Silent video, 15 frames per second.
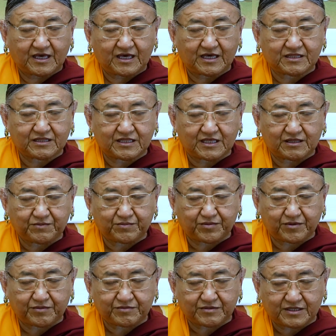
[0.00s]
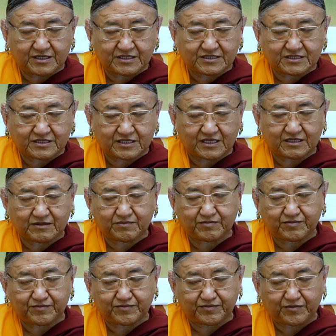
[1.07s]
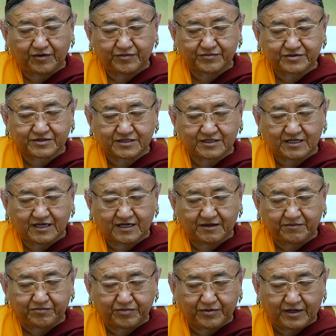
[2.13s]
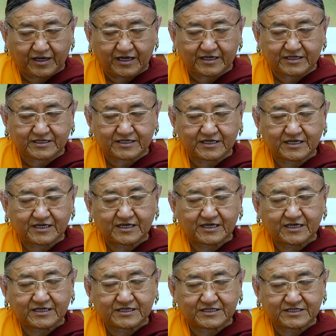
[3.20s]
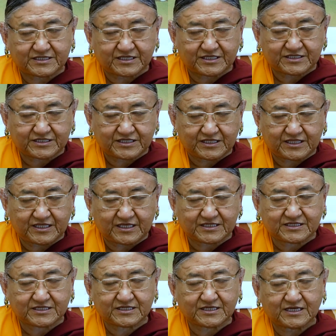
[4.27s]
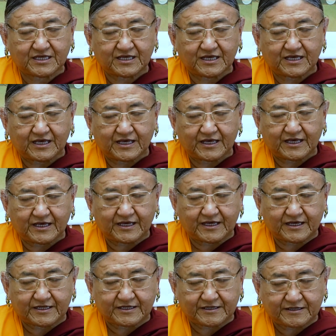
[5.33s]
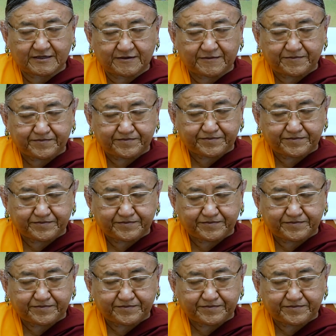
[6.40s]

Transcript: And then from this then forms the pride, stinginess, and